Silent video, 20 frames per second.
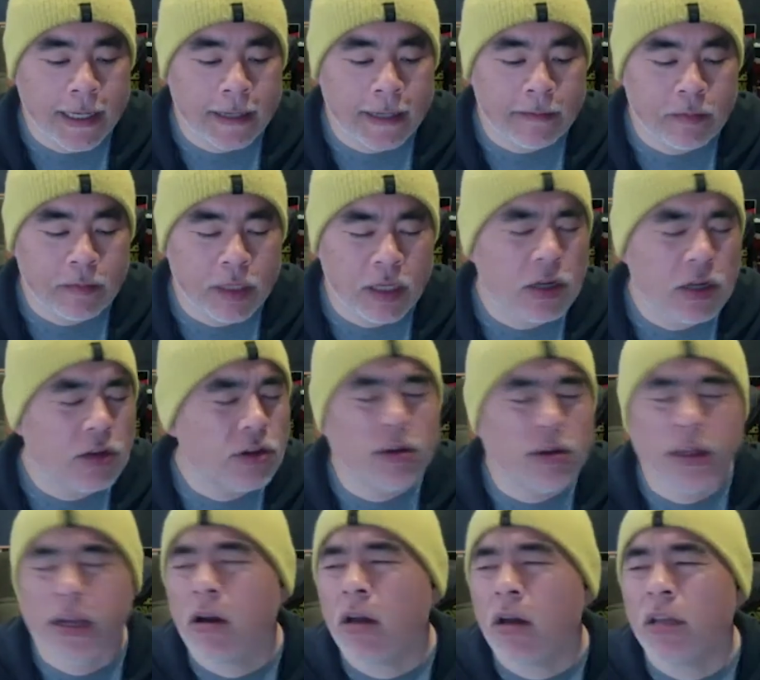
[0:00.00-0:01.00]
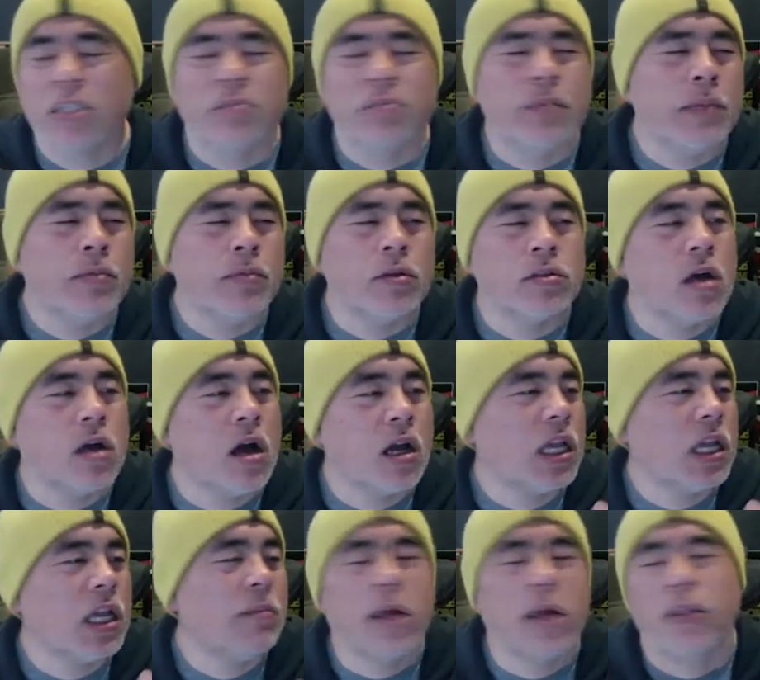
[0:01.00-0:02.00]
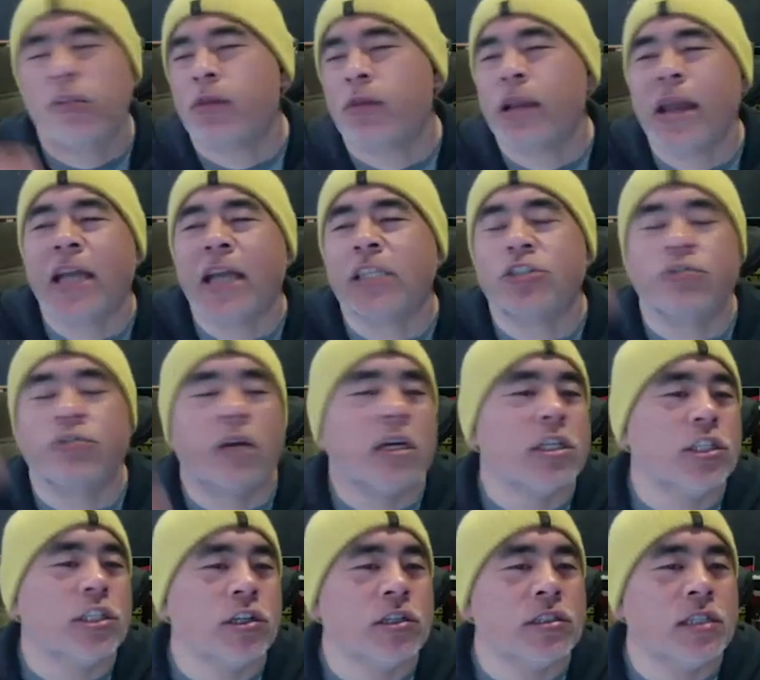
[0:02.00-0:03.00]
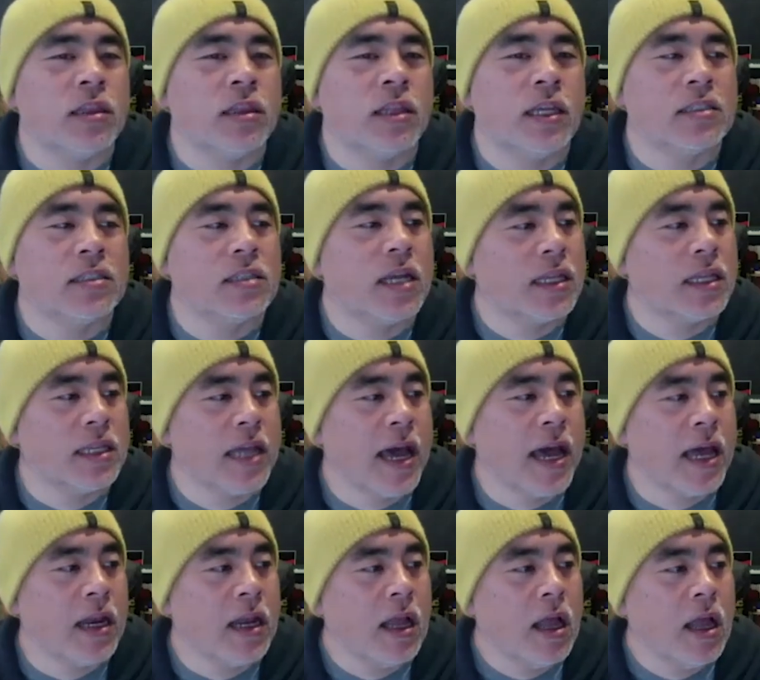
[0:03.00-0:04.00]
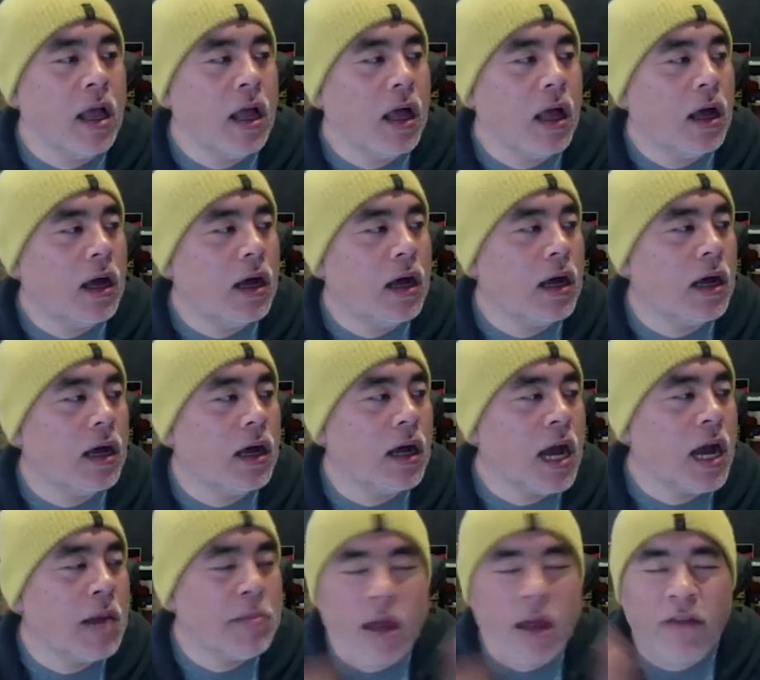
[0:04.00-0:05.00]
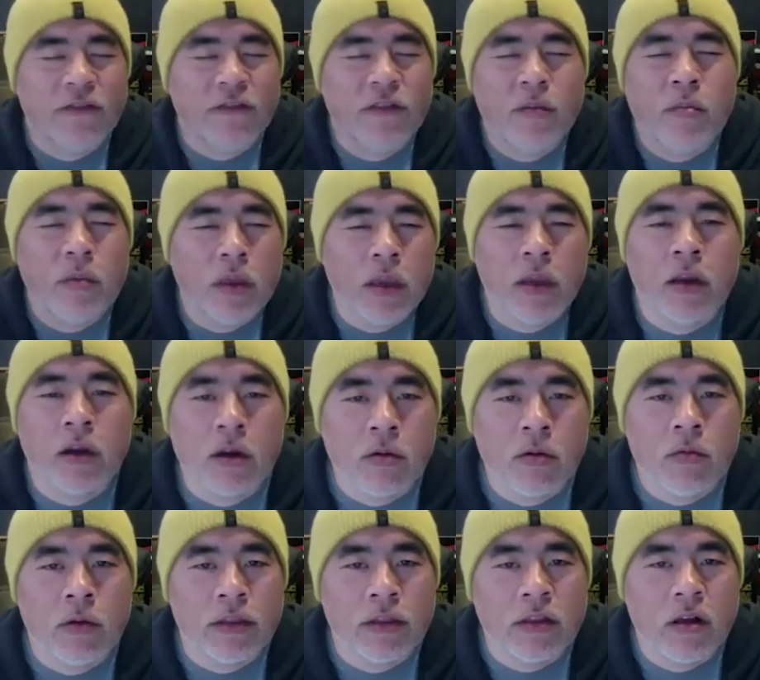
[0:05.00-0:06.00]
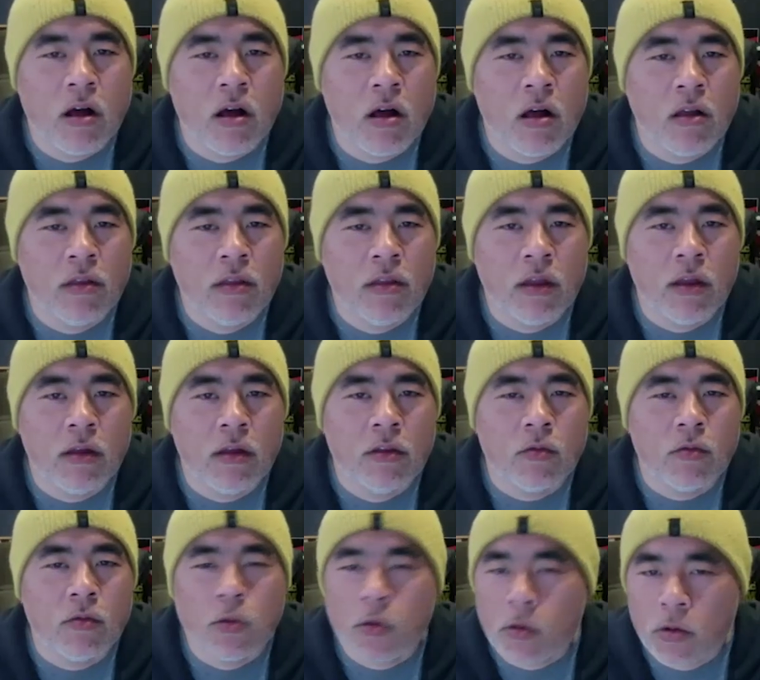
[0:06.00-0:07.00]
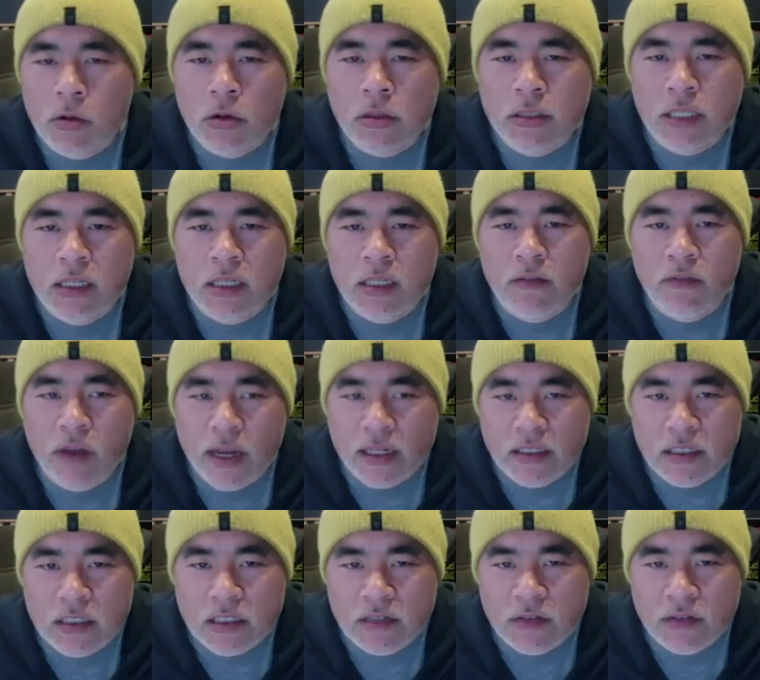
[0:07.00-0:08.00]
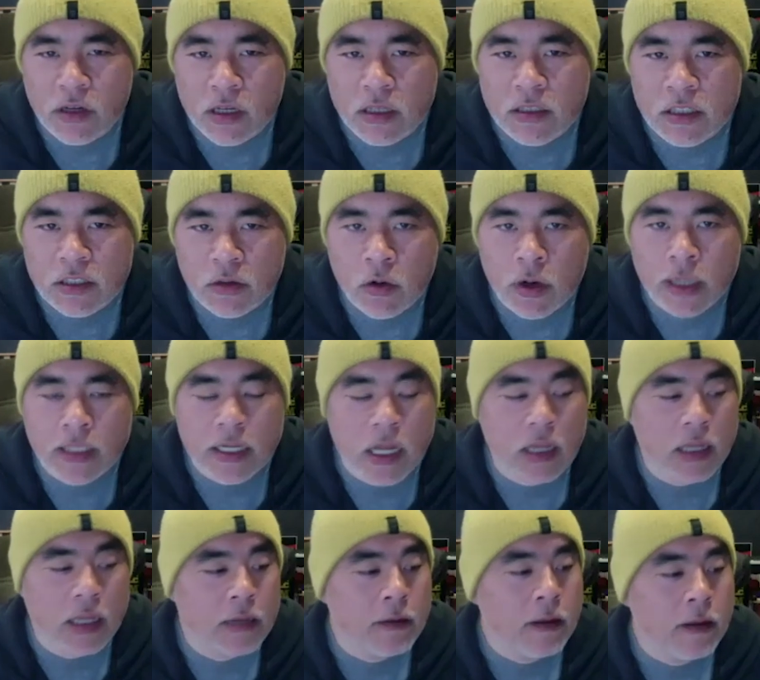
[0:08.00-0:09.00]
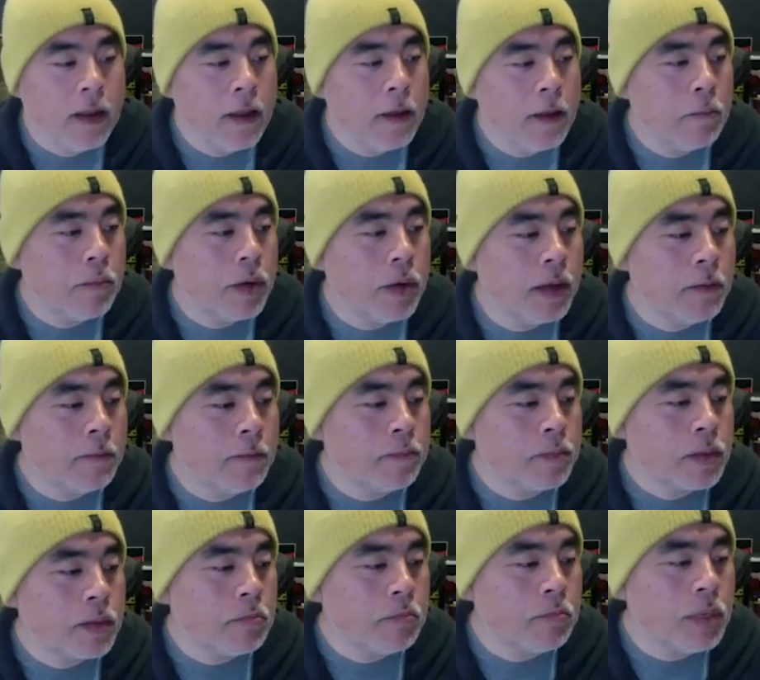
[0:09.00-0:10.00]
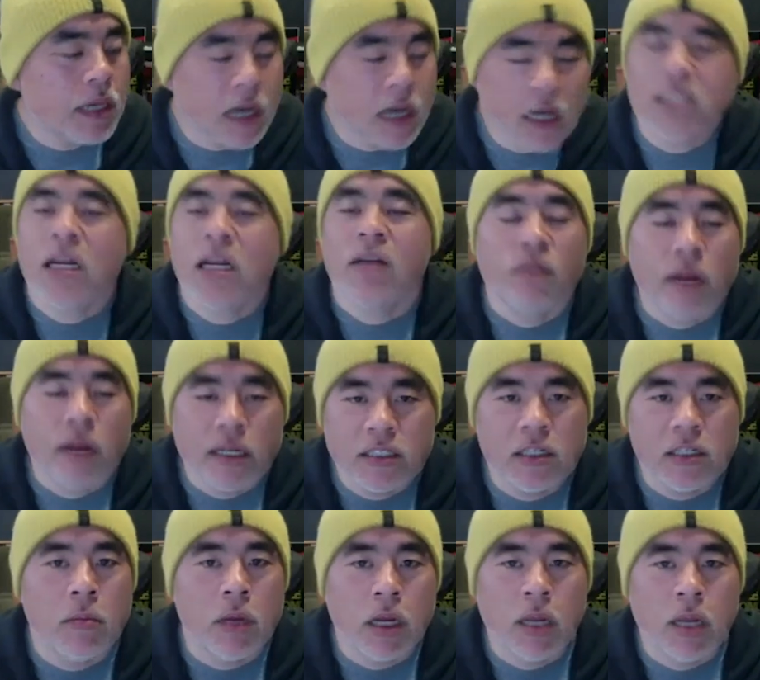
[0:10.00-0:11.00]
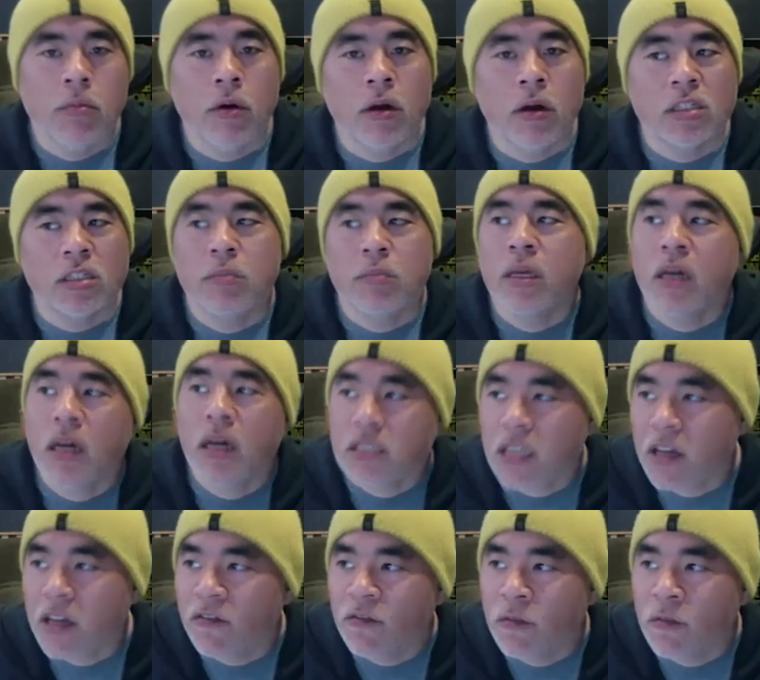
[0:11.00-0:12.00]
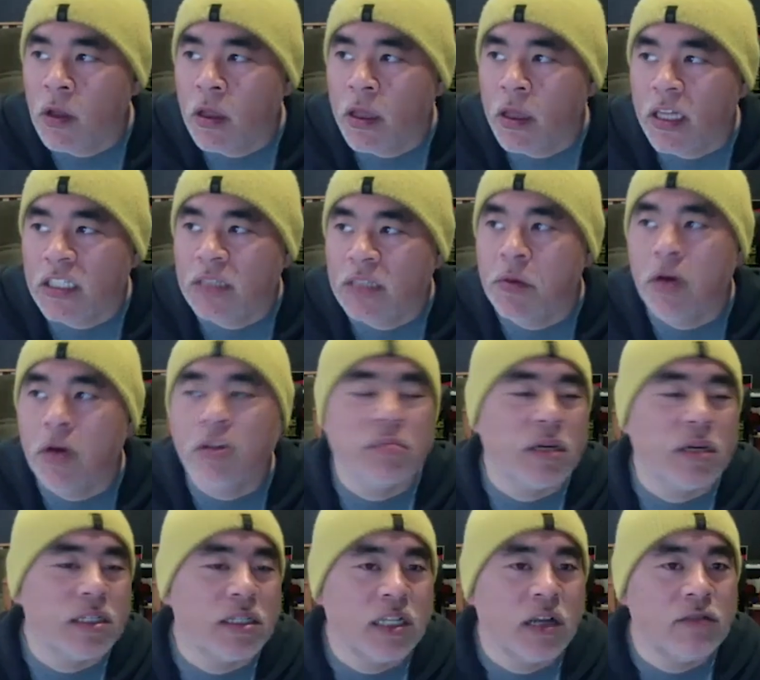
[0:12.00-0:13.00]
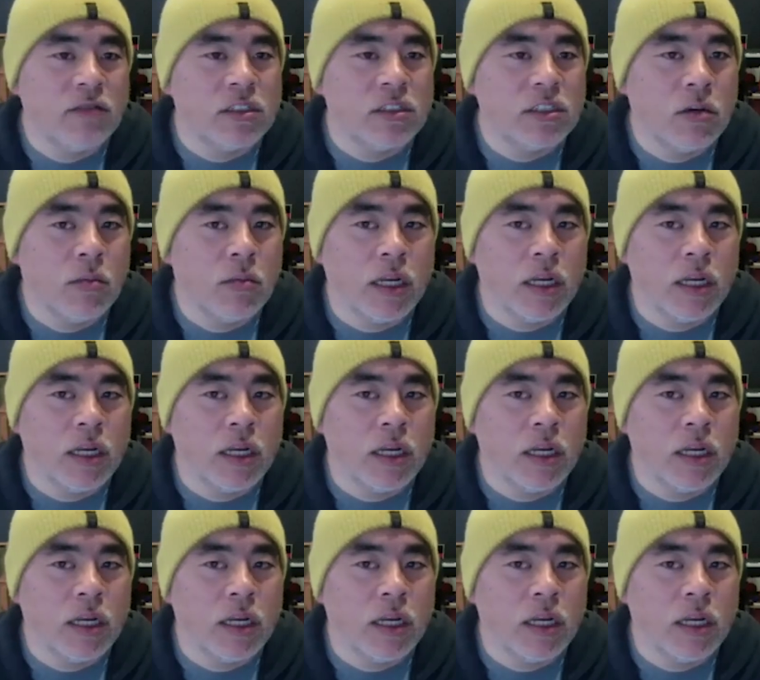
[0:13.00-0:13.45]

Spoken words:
you'll hear all these people talking about 3-act structures and things like that. I'm not familiar with all the rules and devices for good storytelling, but because I've read so many books, because I've exposed myself to so many